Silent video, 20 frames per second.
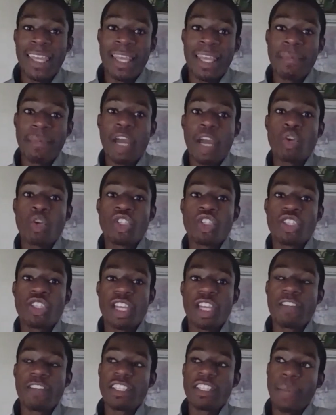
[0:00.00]
me know what you think
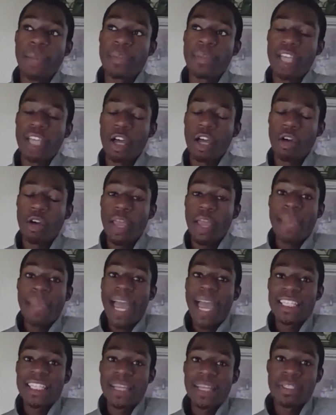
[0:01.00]
of this episode and
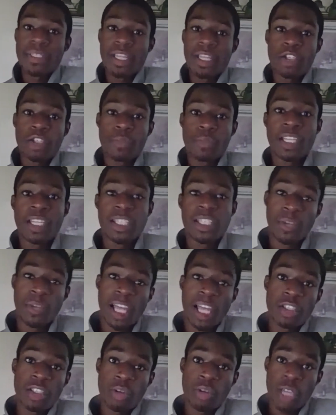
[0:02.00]
past episodes, because I would
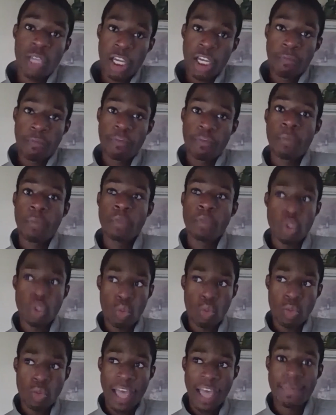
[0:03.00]
like to hear from you
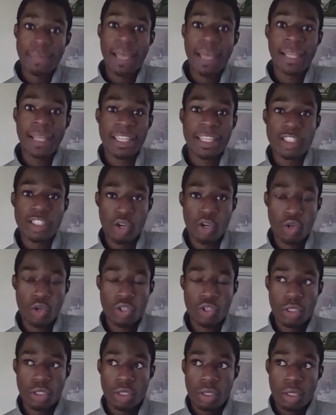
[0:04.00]
guys, my
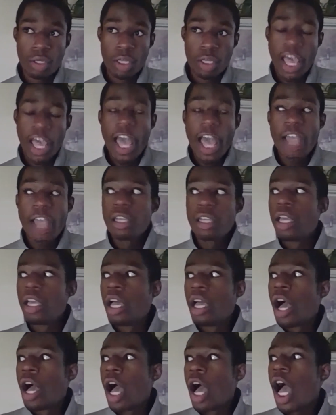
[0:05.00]
listeners. Okay?
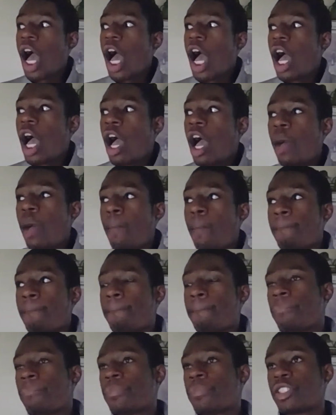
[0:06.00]

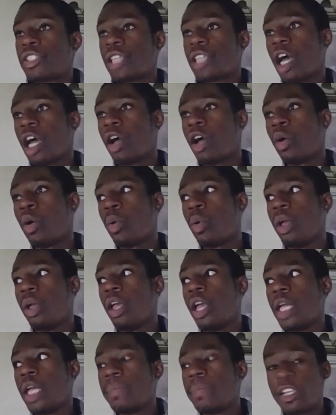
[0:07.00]
So
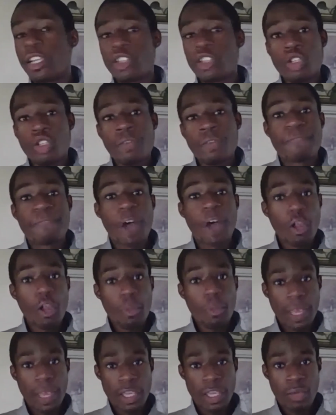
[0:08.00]
make sure you follow
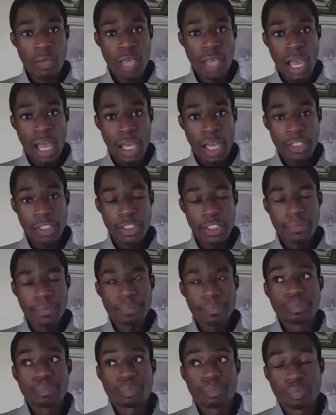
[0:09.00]
me, you guys,
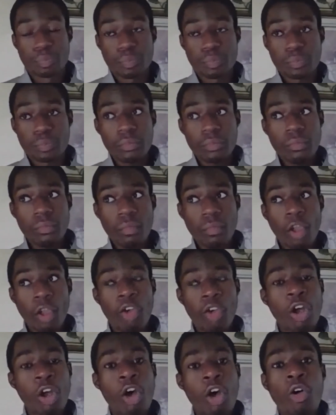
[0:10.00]

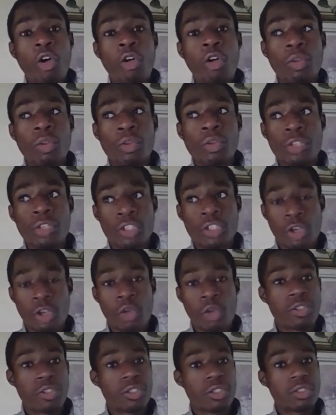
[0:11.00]
on all the
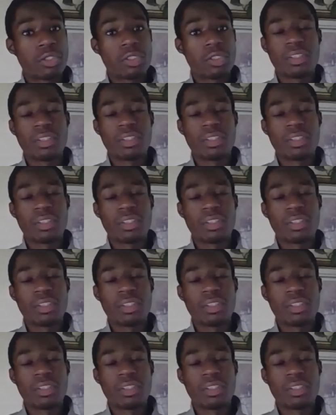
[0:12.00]
shows.